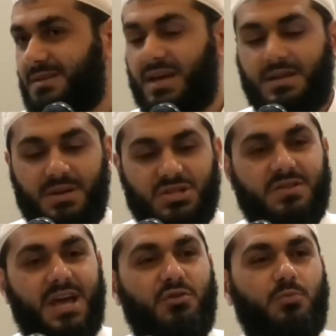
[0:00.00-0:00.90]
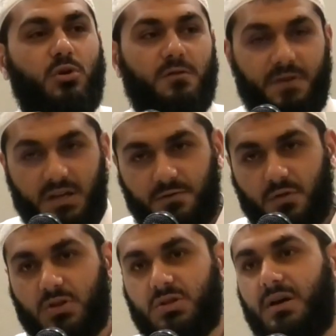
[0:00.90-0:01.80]
And imagine that ripple effect for
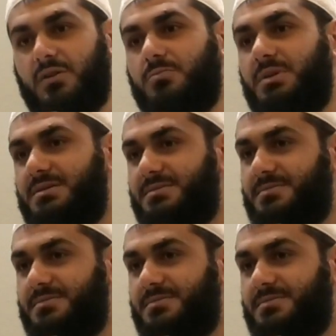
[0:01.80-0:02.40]
the entire ummah.